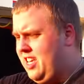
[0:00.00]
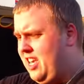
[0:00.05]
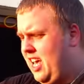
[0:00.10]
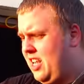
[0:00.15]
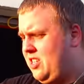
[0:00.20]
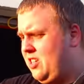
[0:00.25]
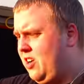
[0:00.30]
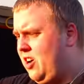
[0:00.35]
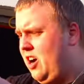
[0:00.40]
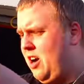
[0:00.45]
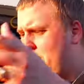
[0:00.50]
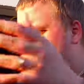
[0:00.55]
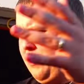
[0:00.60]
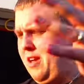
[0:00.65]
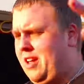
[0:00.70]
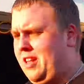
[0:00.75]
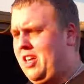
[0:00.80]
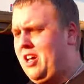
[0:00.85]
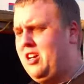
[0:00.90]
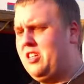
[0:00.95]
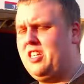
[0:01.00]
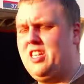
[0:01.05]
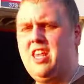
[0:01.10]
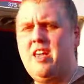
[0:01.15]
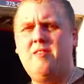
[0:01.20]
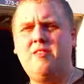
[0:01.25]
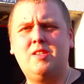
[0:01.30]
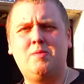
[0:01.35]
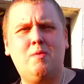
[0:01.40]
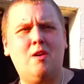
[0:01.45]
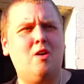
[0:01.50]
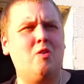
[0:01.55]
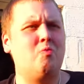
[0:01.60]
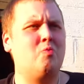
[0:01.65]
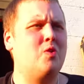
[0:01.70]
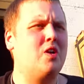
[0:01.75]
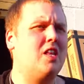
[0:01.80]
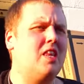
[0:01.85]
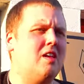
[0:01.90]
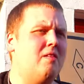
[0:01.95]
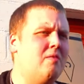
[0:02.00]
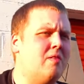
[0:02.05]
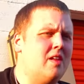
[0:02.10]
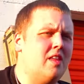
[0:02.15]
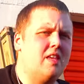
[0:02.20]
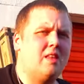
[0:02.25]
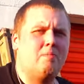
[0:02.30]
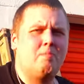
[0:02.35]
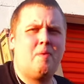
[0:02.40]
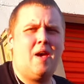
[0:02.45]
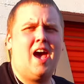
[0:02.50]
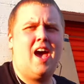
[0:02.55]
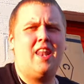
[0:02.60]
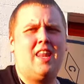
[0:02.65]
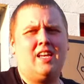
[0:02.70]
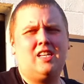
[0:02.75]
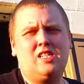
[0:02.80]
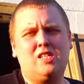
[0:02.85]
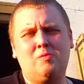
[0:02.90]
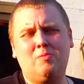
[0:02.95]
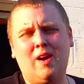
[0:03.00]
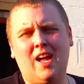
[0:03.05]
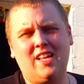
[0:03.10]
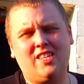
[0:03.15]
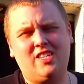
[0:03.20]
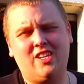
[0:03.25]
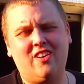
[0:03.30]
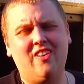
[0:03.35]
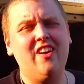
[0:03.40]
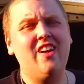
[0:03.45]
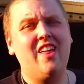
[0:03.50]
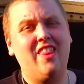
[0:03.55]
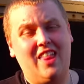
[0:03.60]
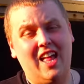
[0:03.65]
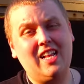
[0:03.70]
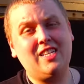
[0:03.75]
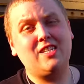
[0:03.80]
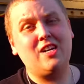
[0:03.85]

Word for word: It's all pillows and they smell really, really bad like sweat, so that's